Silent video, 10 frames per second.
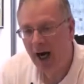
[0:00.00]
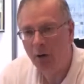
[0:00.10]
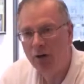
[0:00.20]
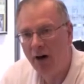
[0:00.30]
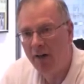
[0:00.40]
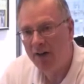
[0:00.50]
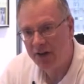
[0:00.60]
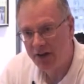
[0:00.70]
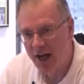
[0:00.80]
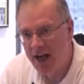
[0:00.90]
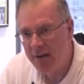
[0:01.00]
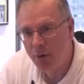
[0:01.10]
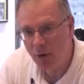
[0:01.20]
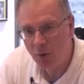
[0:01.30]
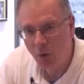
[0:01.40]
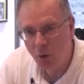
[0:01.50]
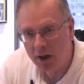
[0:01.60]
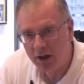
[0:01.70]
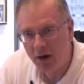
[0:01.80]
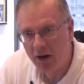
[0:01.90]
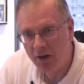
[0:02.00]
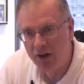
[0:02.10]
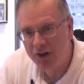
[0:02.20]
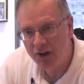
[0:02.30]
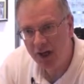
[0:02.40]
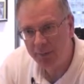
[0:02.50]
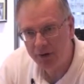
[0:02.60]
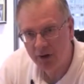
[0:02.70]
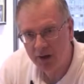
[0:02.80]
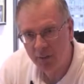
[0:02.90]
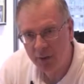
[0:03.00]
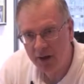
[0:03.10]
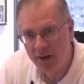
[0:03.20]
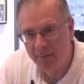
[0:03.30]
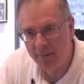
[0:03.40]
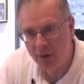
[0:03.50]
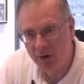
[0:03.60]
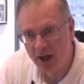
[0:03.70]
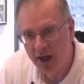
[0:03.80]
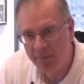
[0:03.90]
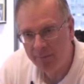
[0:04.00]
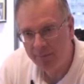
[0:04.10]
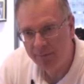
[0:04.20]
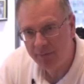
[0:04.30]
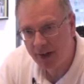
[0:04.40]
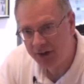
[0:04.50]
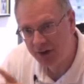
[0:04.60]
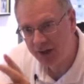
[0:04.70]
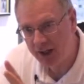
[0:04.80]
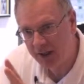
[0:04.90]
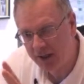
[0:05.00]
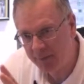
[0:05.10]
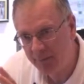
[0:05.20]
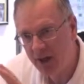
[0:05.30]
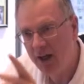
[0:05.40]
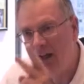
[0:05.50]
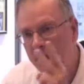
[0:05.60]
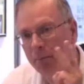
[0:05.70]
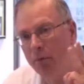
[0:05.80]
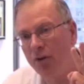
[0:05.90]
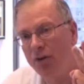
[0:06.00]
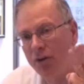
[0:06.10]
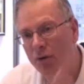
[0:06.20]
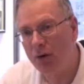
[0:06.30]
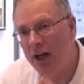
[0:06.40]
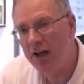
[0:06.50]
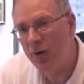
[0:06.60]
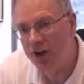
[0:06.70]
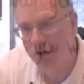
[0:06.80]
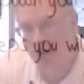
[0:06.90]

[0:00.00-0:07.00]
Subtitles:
out on the table. What are these steps going to be? Okay, that's the second thing. Number three, what